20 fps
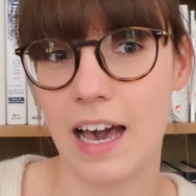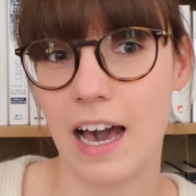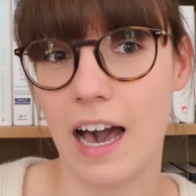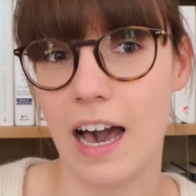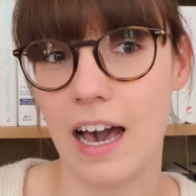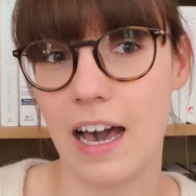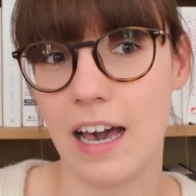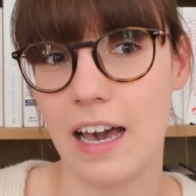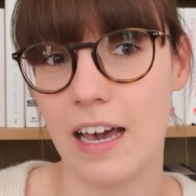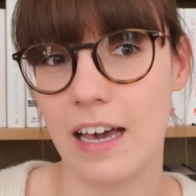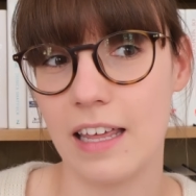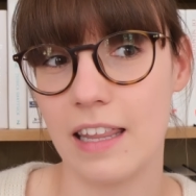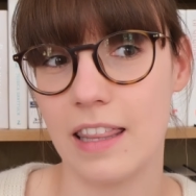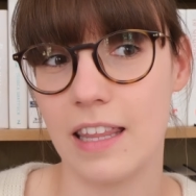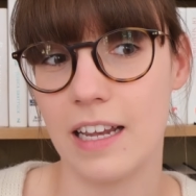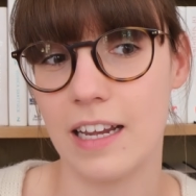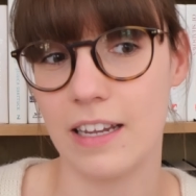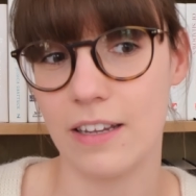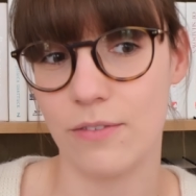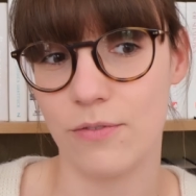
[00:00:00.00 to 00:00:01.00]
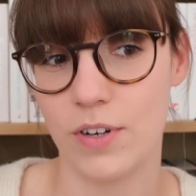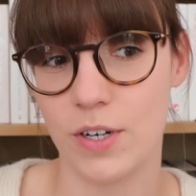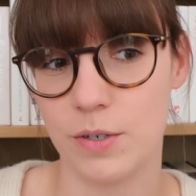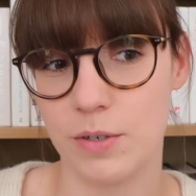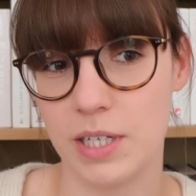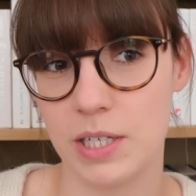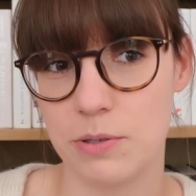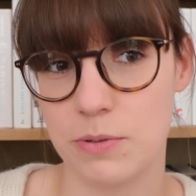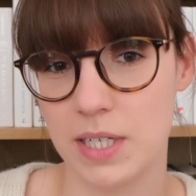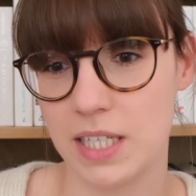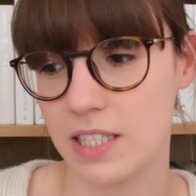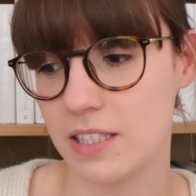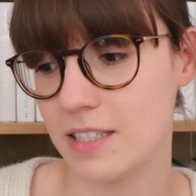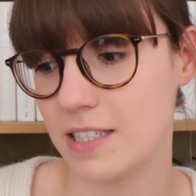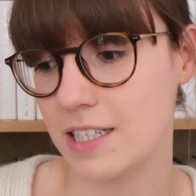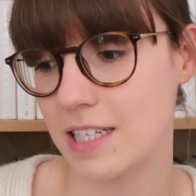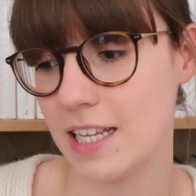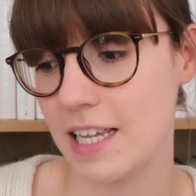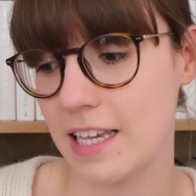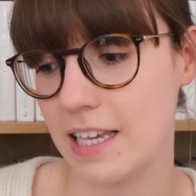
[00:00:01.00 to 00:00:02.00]
They very
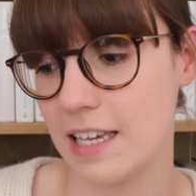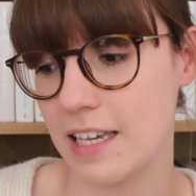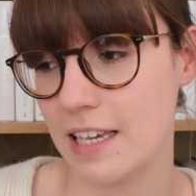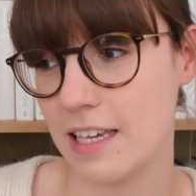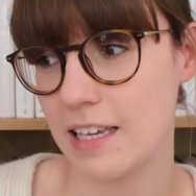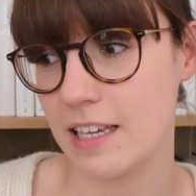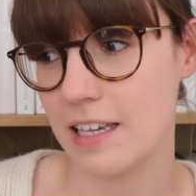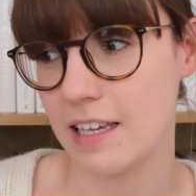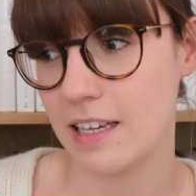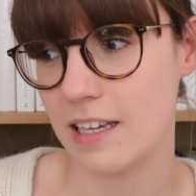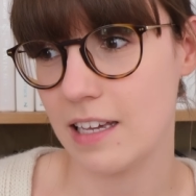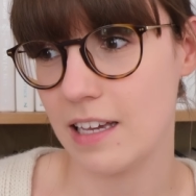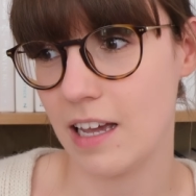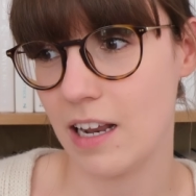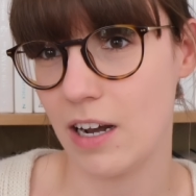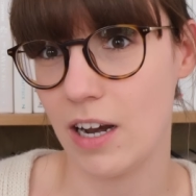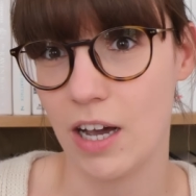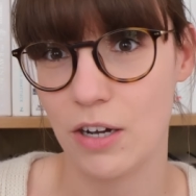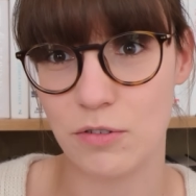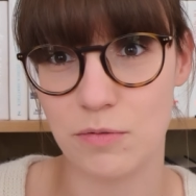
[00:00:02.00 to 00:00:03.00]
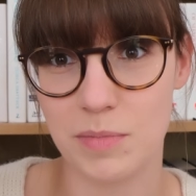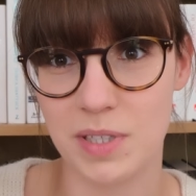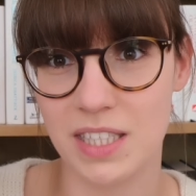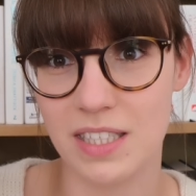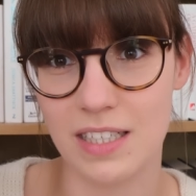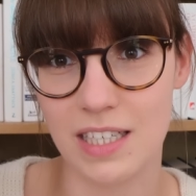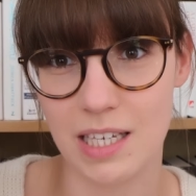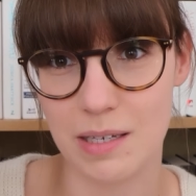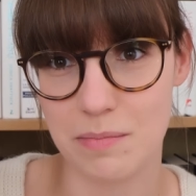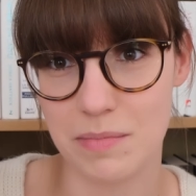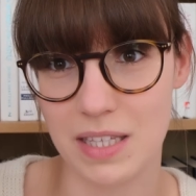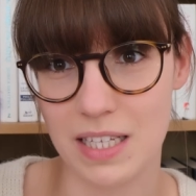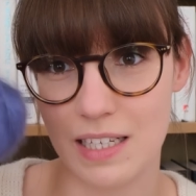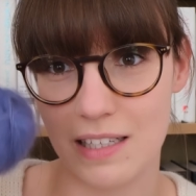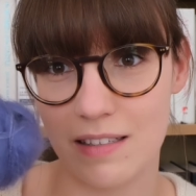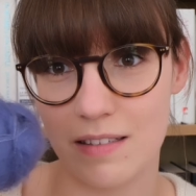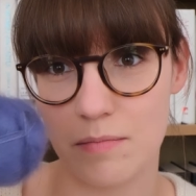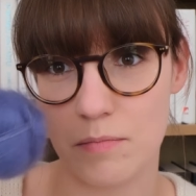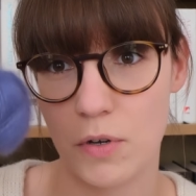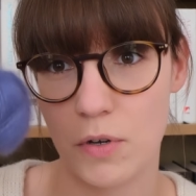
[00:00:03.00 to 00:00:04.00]
graciously allowed me to keep this